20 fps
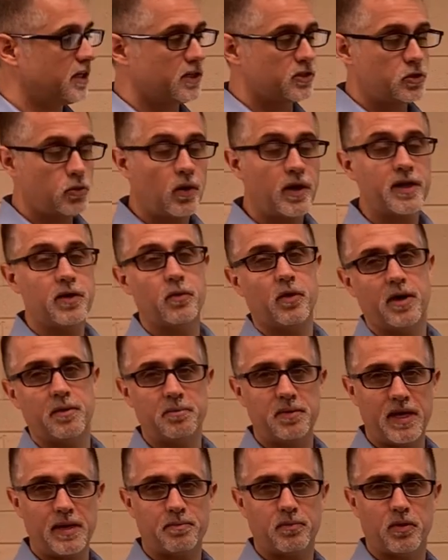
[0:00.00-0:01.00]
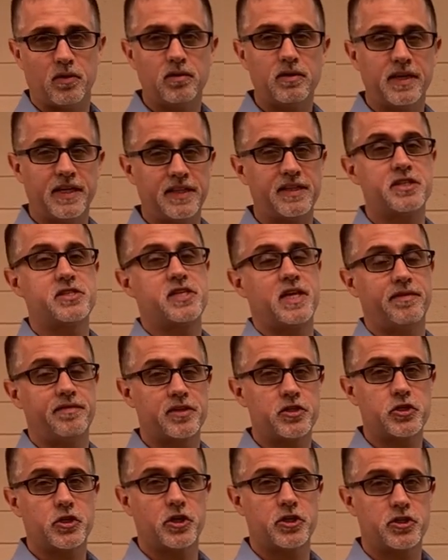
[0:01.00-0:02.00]
the 21 people in the
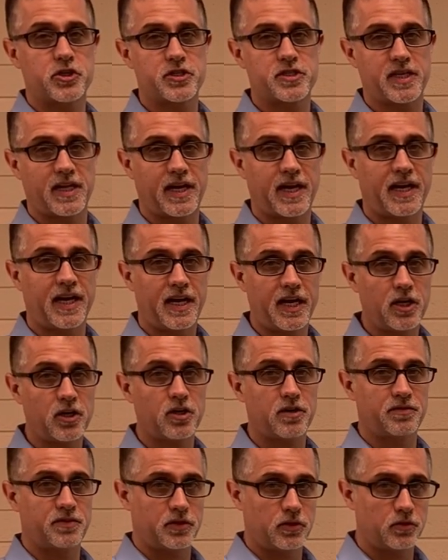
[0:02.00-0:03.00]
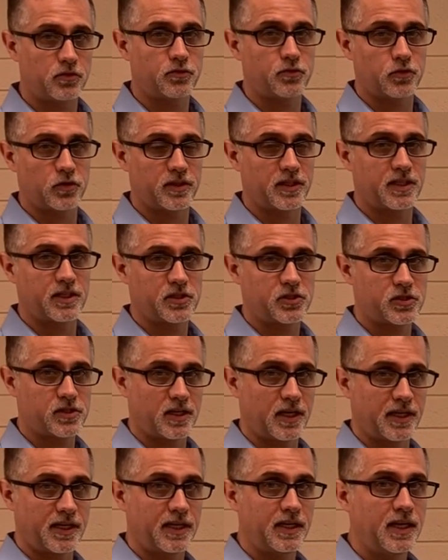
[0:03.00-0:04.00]
seven churches that I interviewed for this
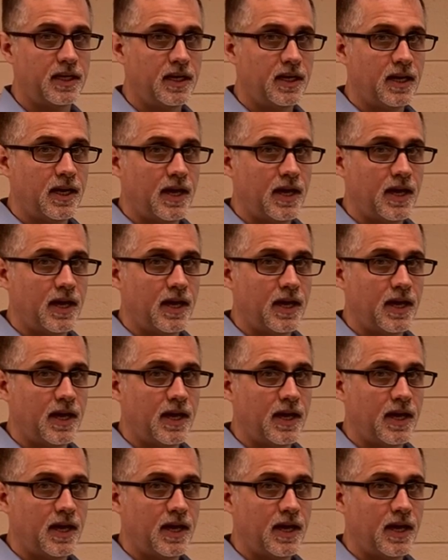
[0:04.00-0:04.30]
study.